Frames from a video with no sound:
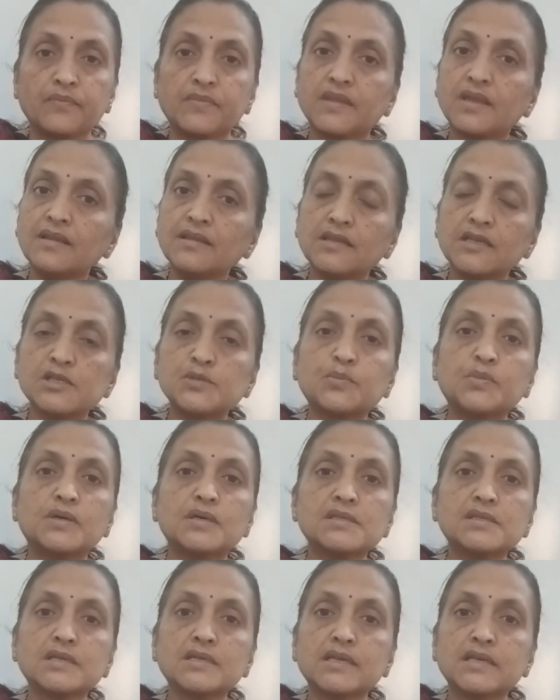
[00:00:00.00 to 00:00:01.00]
Then this
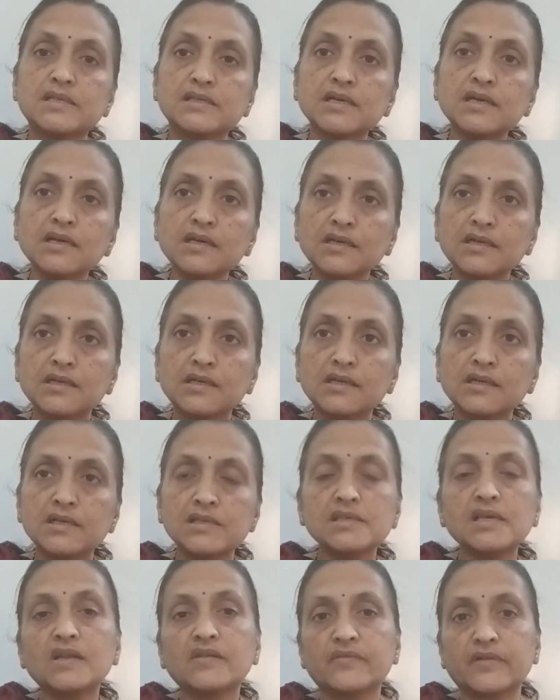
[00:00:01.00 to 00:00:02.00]
person is a
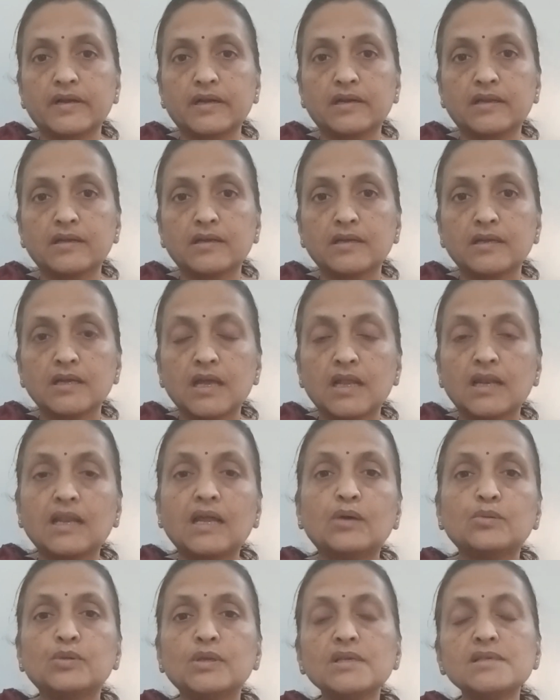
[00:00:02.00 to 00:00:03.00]
servant.
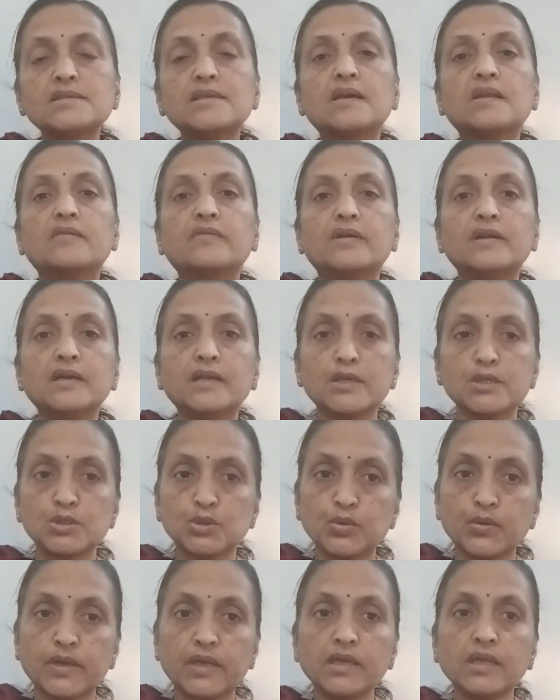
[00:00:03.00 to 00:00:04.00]
Now this servant is
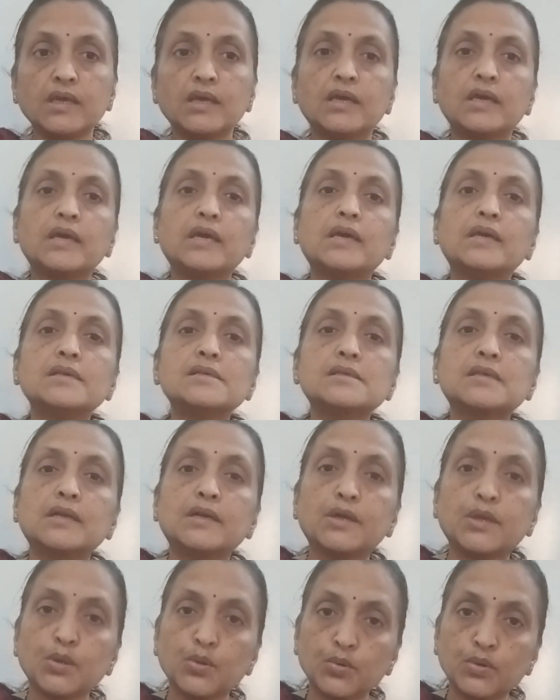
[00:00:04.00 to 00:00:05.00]
doing his
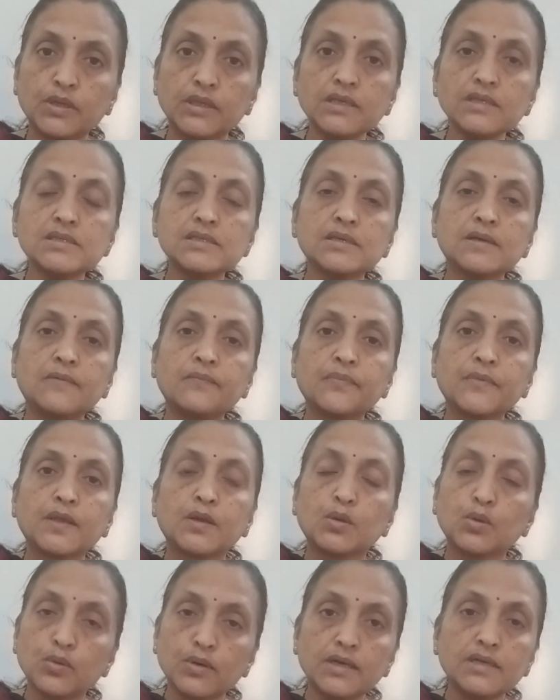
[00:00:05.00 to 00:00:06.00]
duties
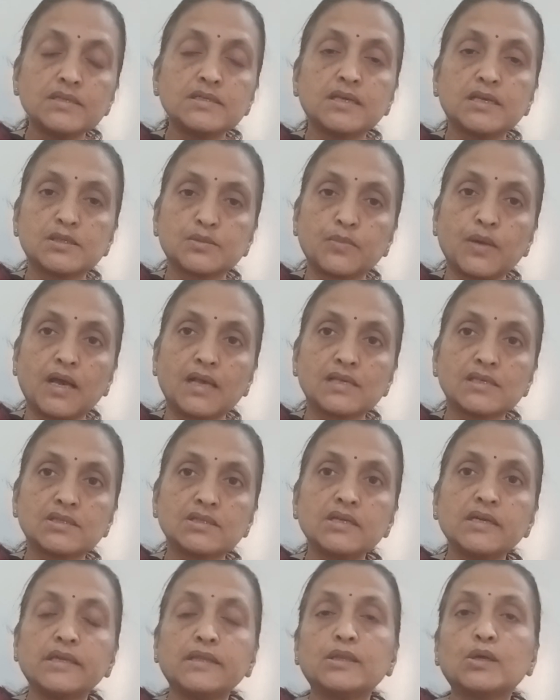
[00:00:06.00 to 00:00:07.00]
towards his
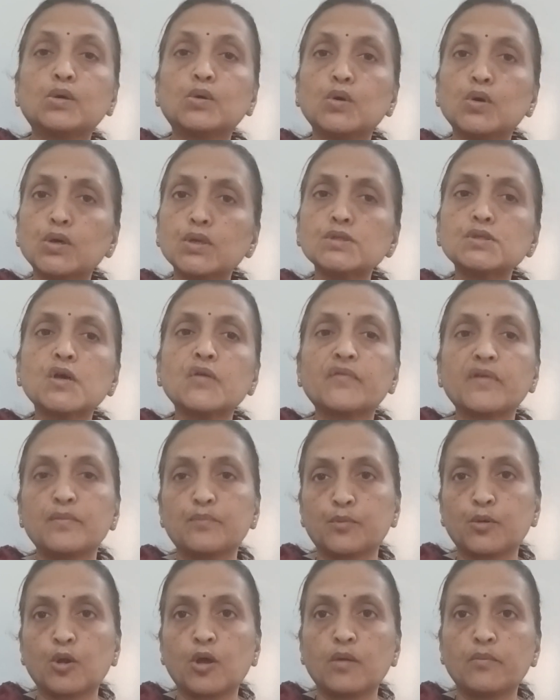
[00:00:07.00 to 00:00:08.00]
master in the course of
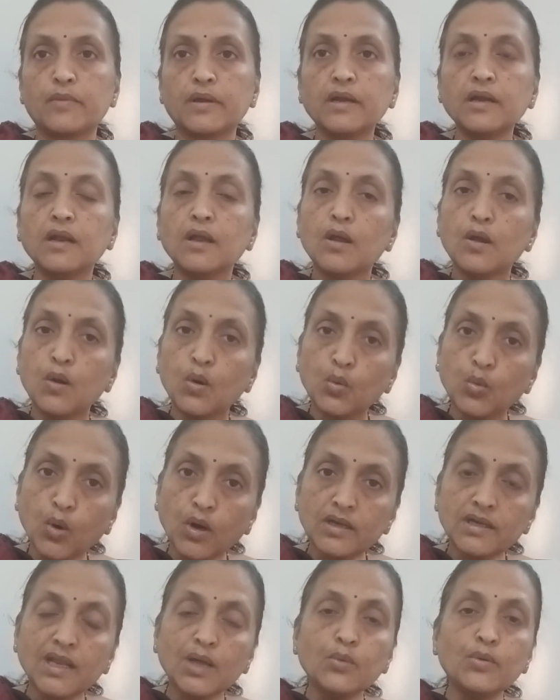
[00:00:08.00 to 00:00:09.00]
employment.
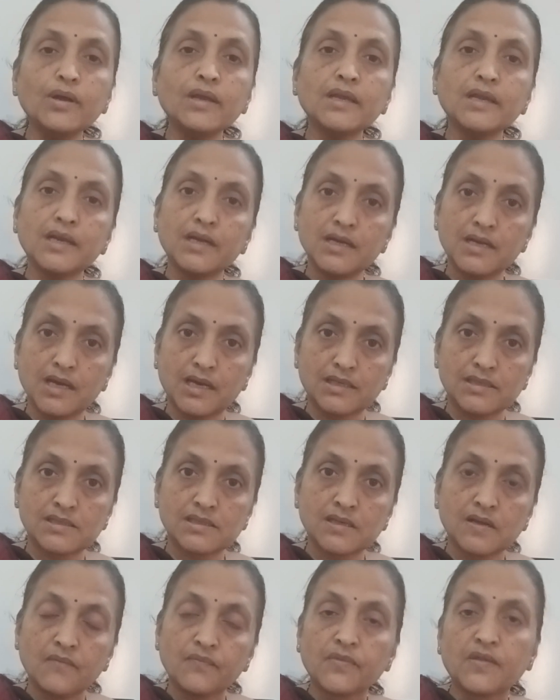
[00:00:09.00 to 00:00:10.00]
Whatever he
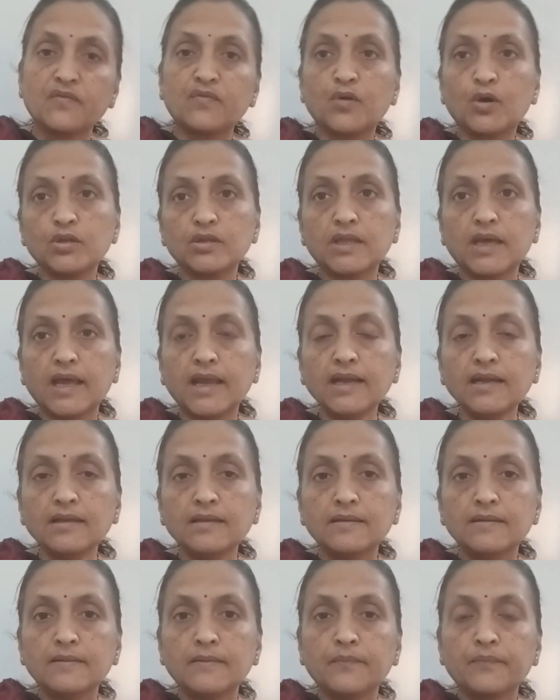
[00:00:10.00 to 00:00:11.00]
does, for
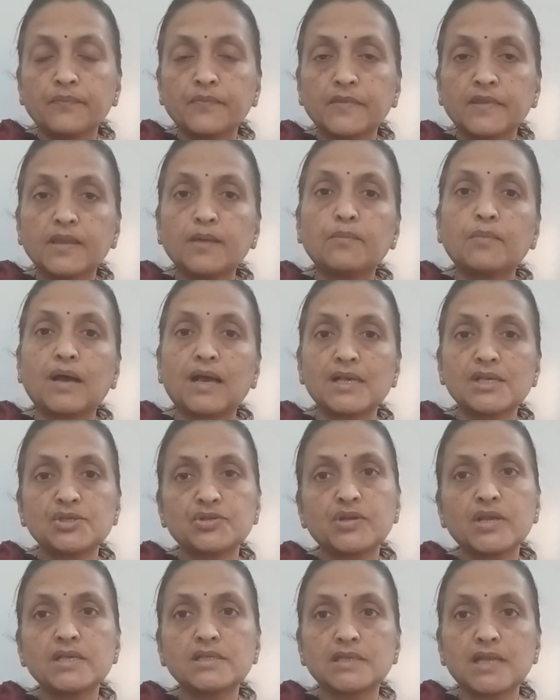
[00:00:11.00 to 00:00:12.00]
that the
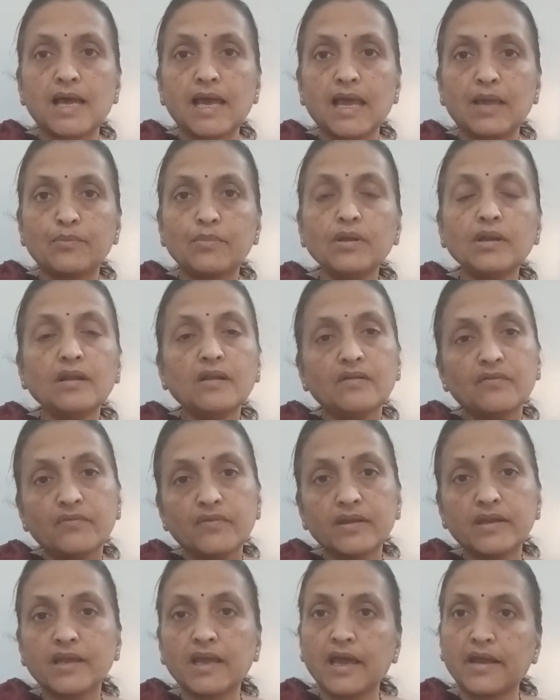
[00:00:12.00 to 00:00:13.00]
master is liable
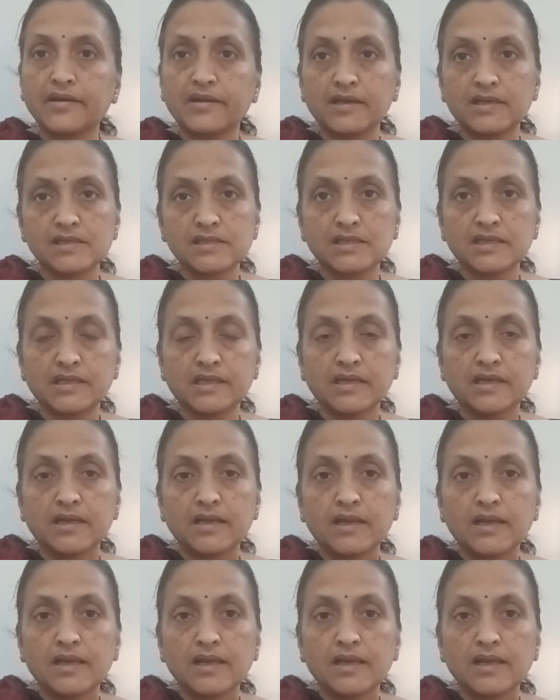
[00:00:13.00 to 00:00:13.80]
vicariously.